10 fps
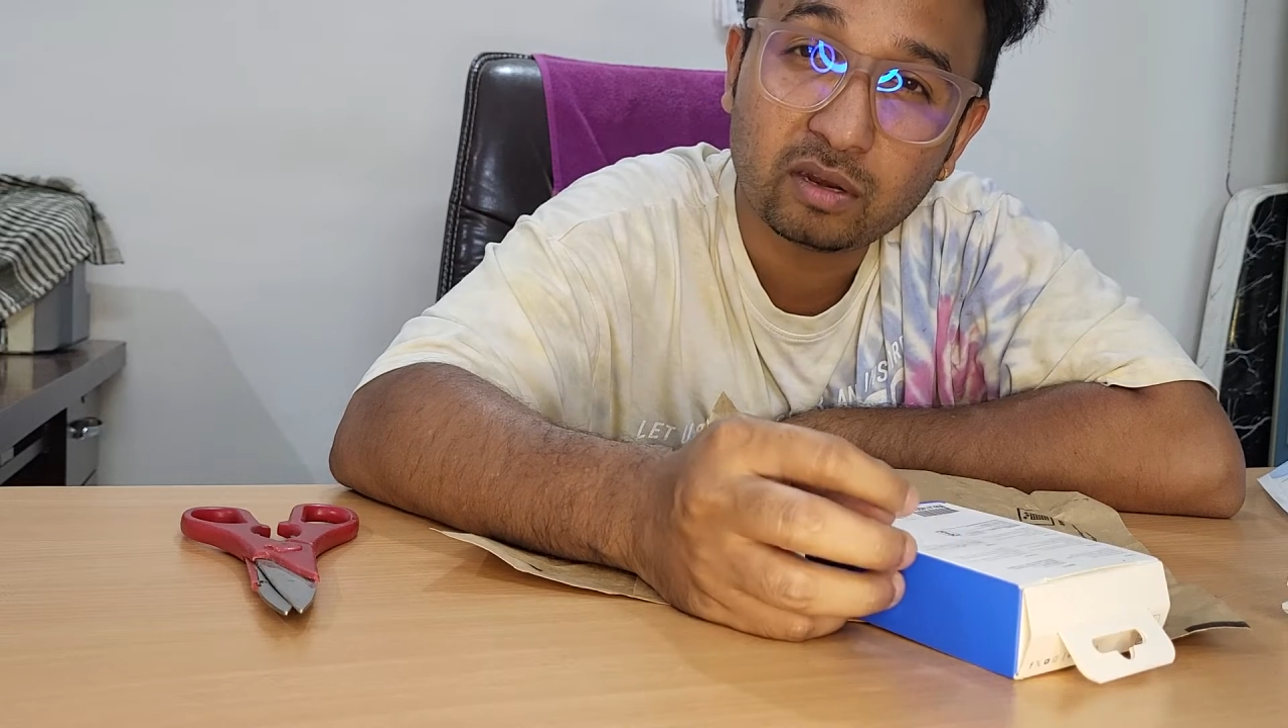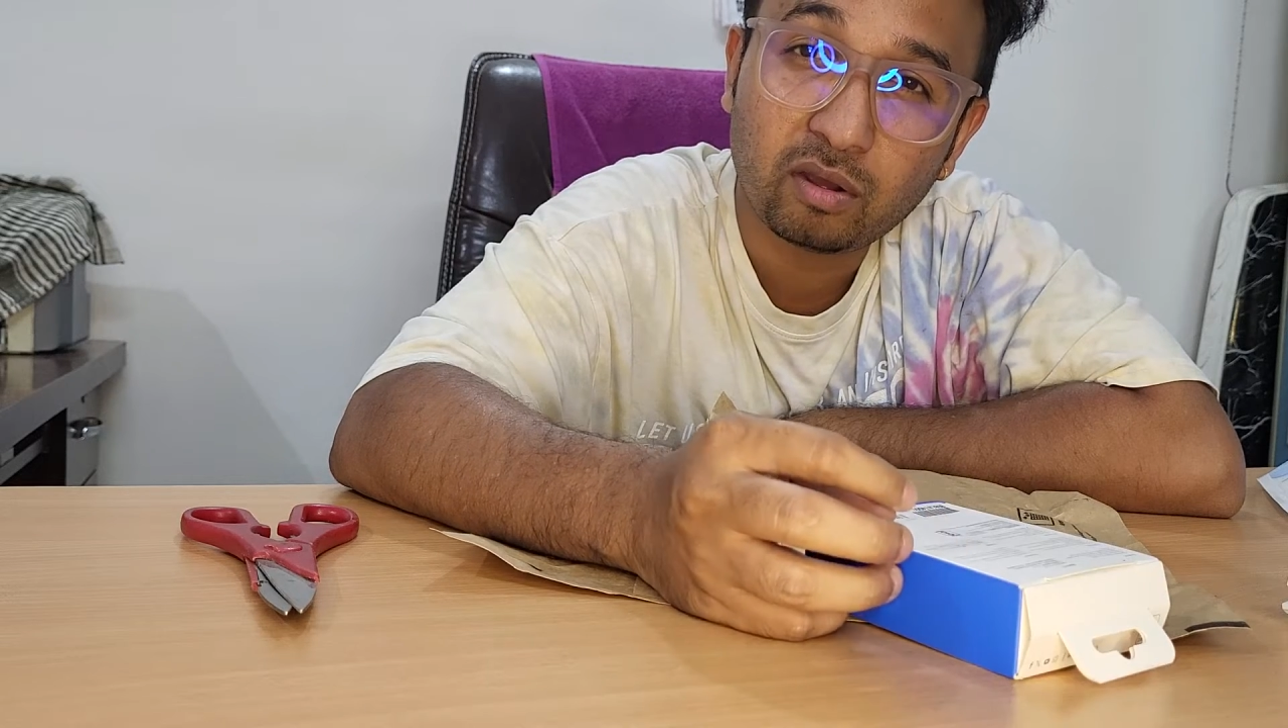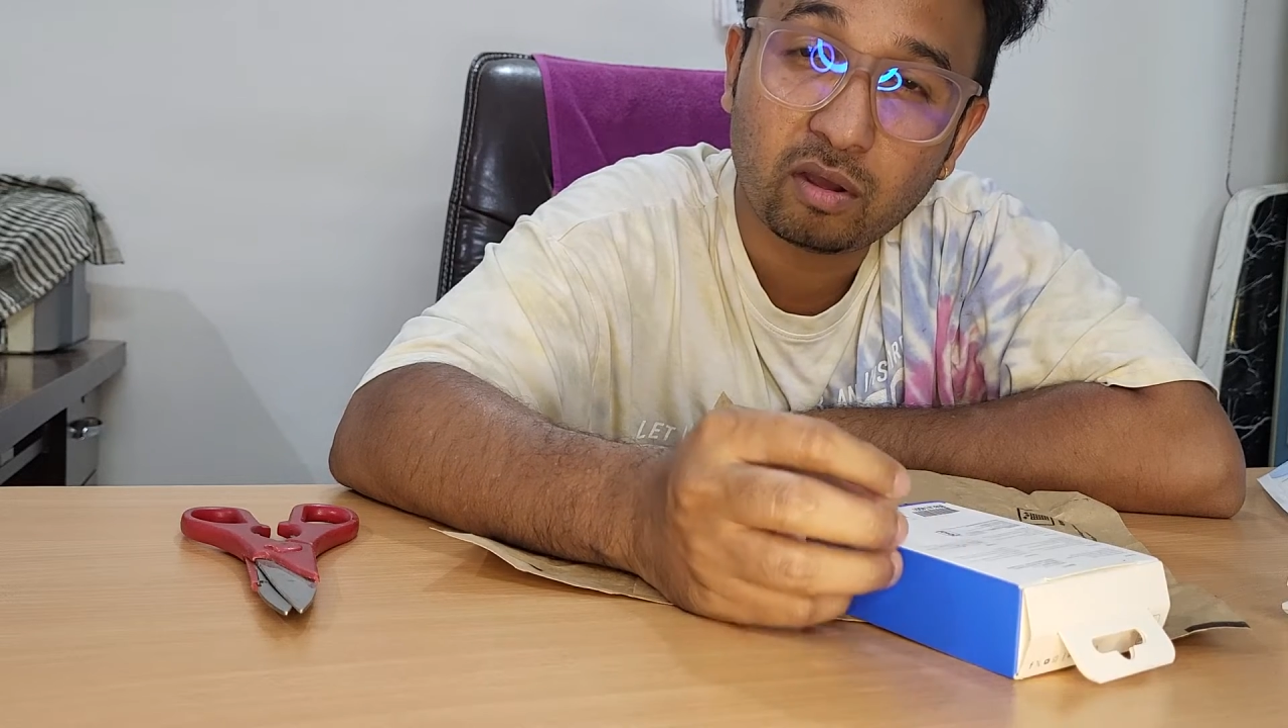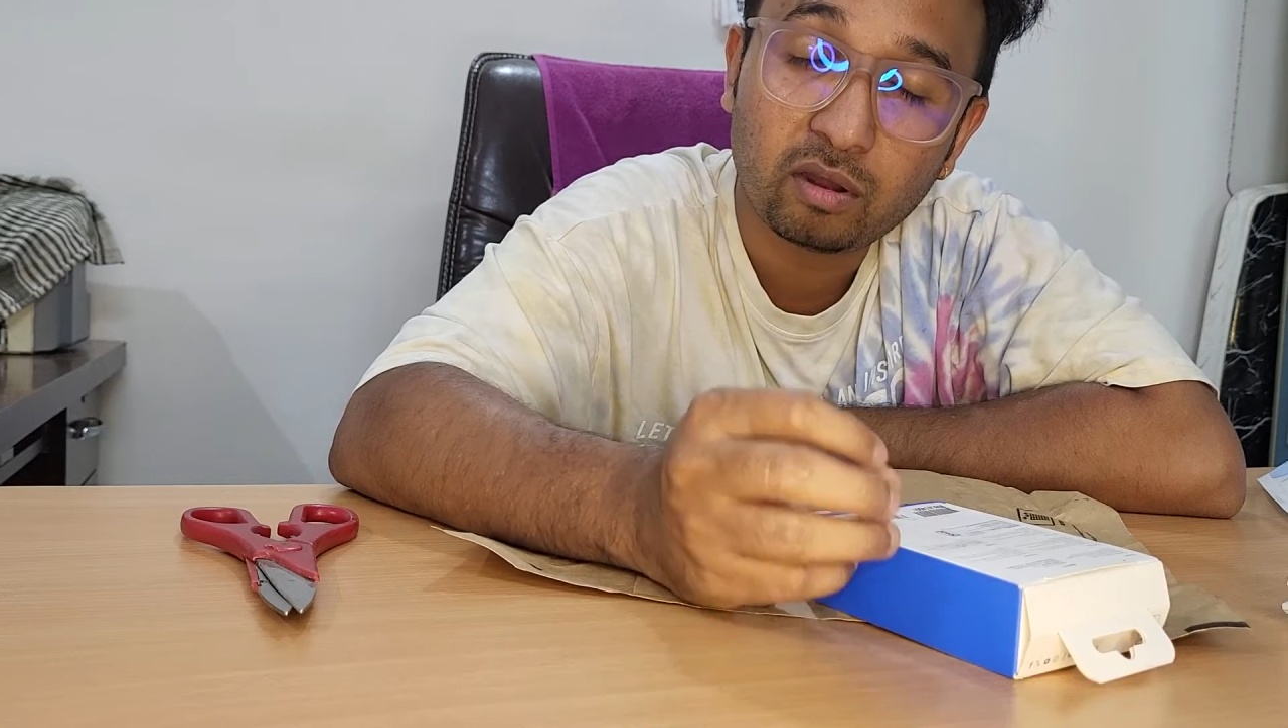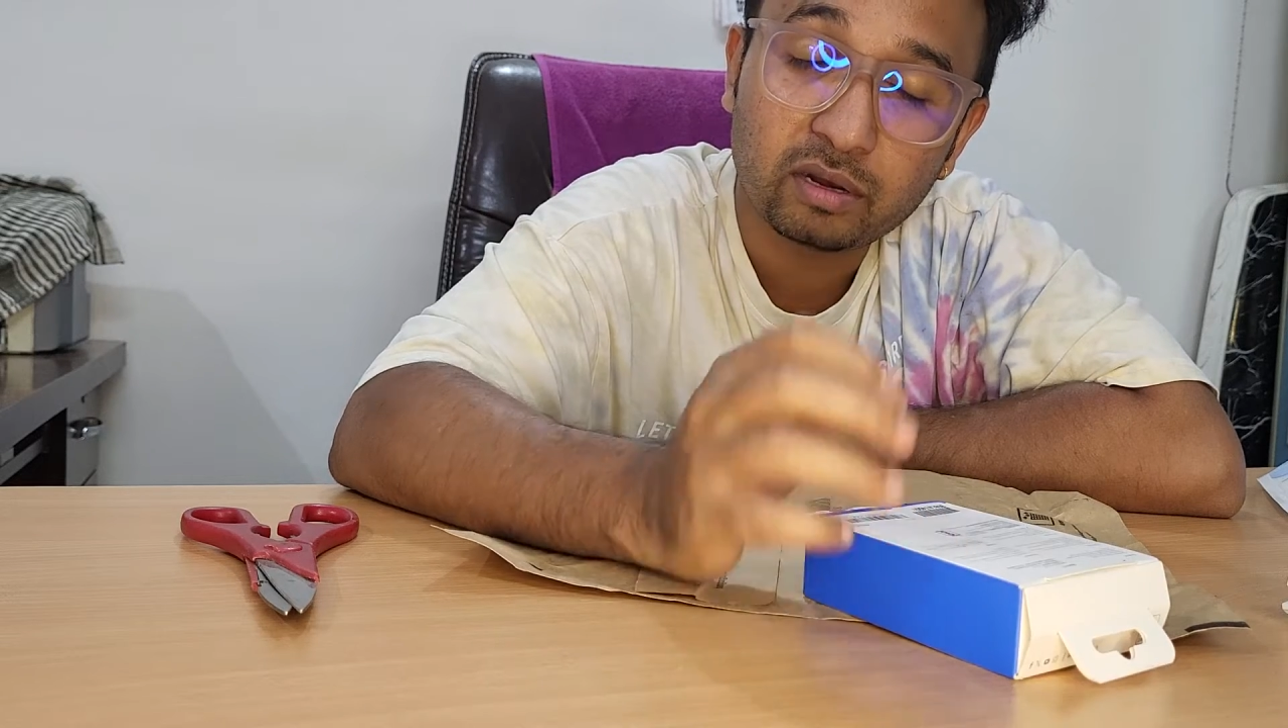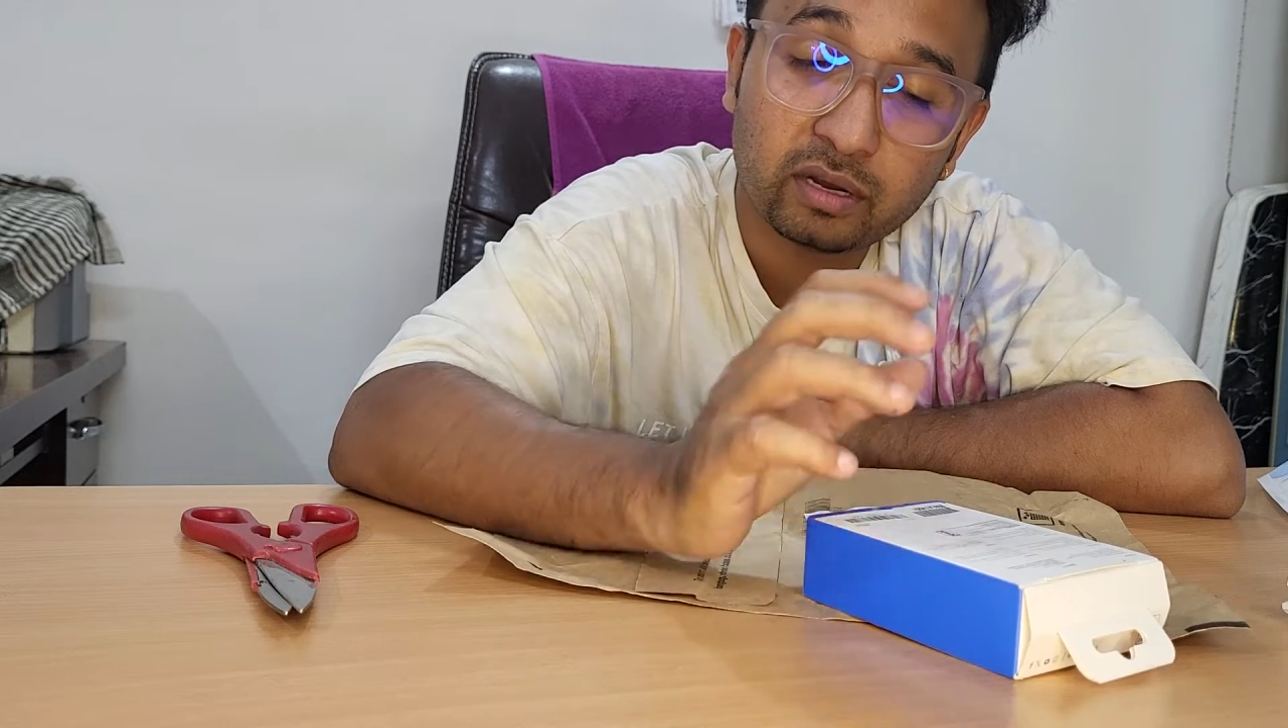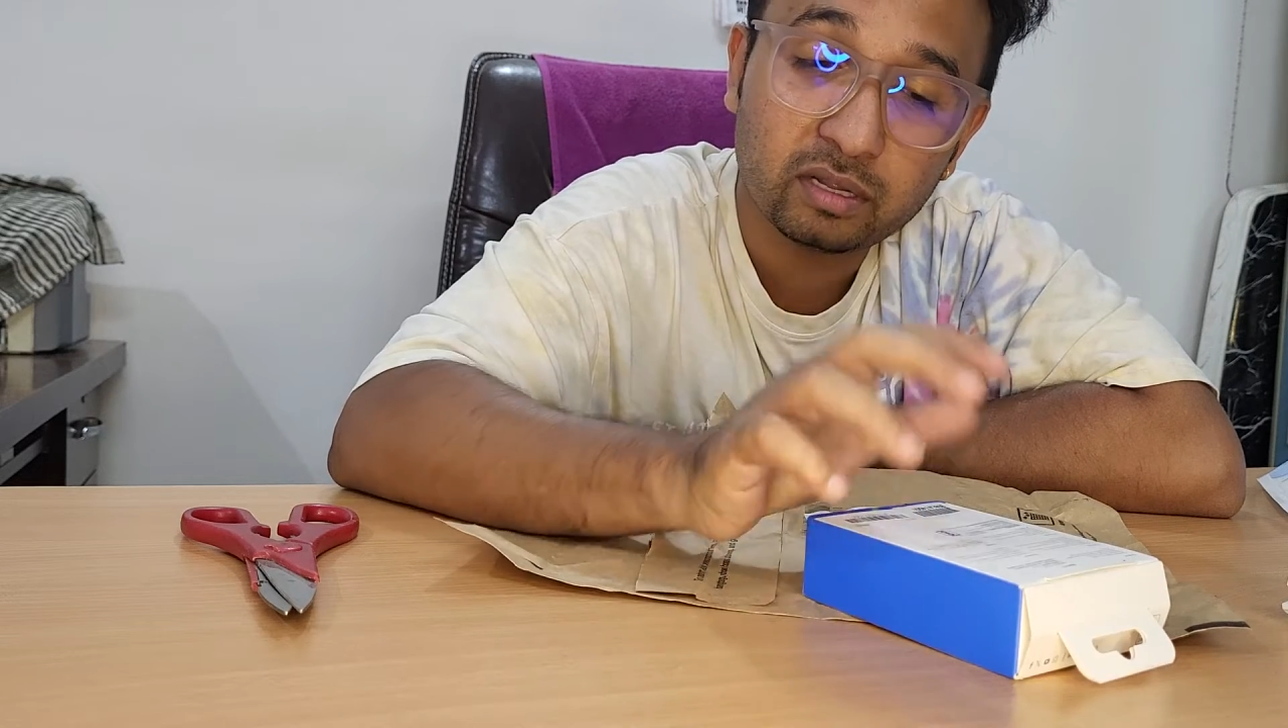or